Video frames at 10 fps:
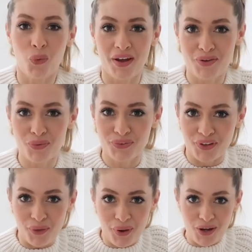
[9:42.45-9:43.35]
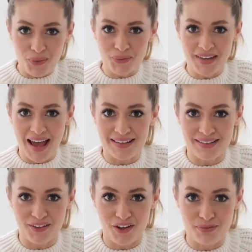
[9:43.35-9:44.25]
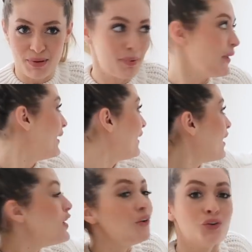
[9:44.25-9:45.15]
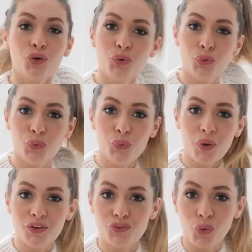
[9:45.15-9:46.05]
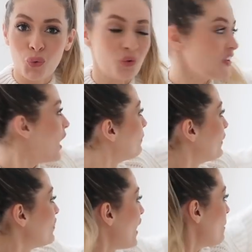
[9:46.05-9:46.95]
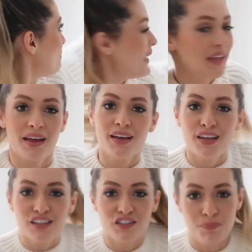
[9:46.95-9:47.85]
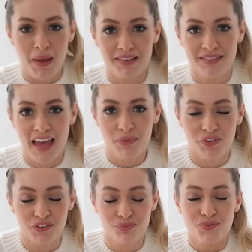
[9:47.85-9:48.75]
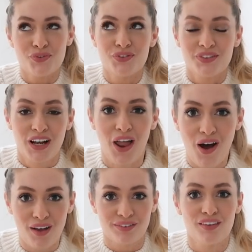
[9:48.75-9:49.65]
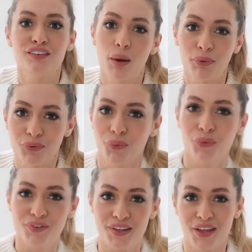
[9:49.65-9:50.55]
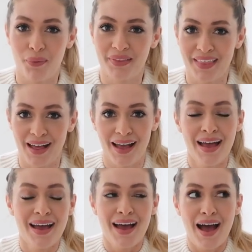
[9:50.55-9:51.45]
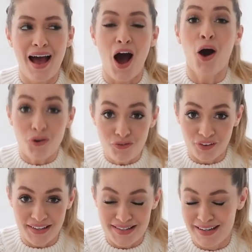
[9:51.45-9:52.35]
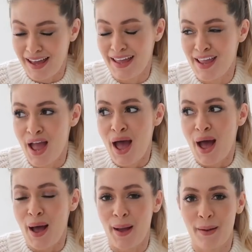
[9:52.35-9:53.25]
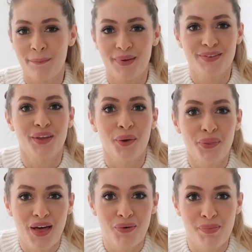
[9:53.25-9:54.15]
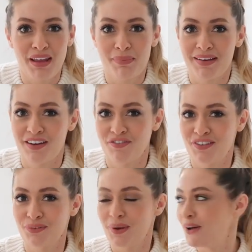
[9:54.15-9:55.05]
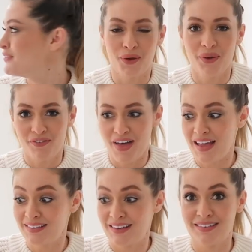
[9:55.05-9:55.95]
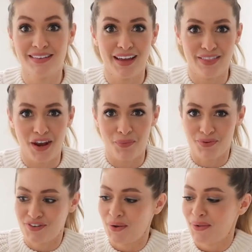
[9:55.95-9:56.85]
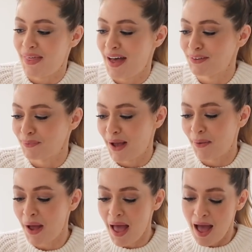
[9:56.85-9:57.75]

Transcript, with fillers: Oh, and also Lou's dad is going to be putting two doors up in that big space there. We've got some glass double doors that are going there. hopefully today, um, so that will make a big difference as well. So if that is done today, then I will show you that as well.